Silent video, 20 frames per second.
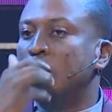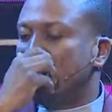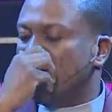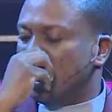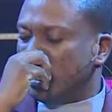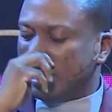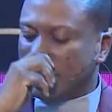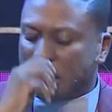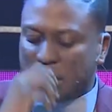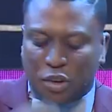
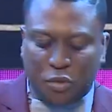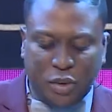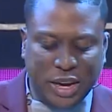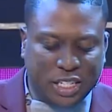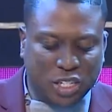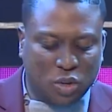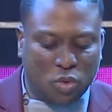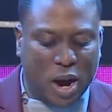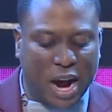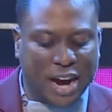The second
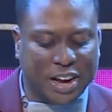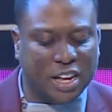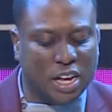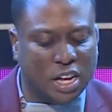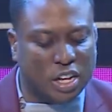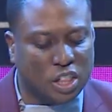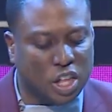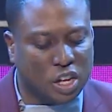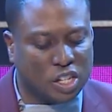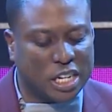reason why,
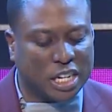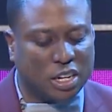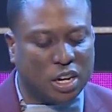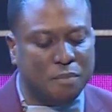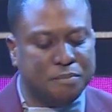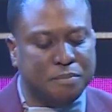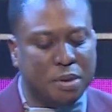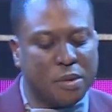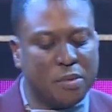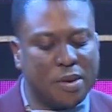the
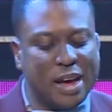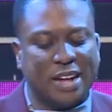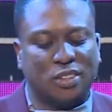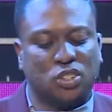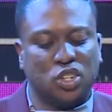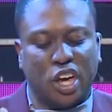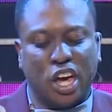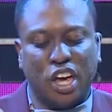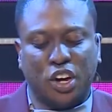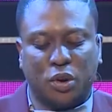second barrier
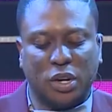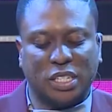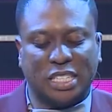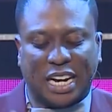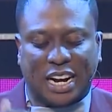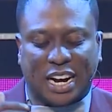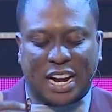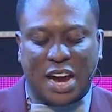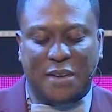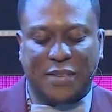to increase
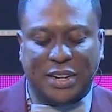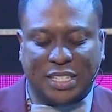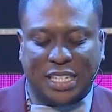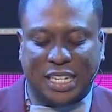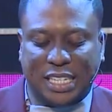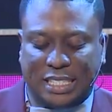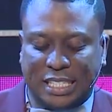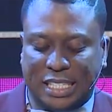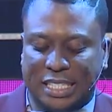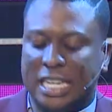and clarity
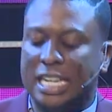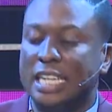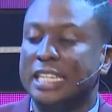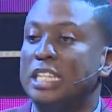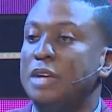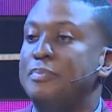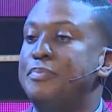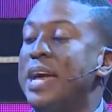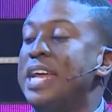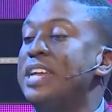is this:
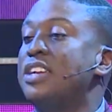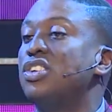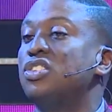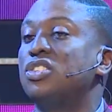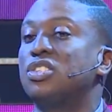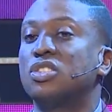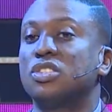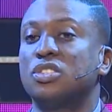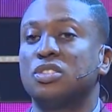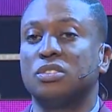
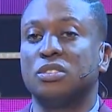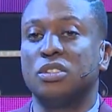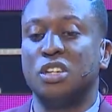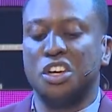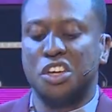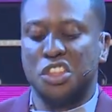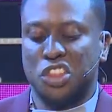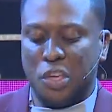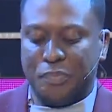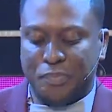dependence.
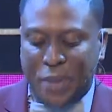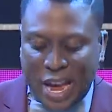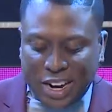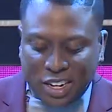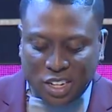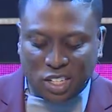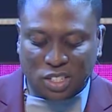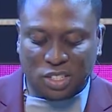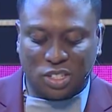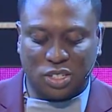
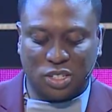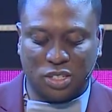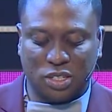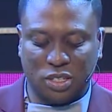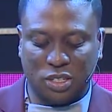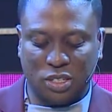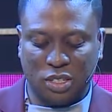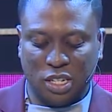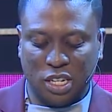Dependence.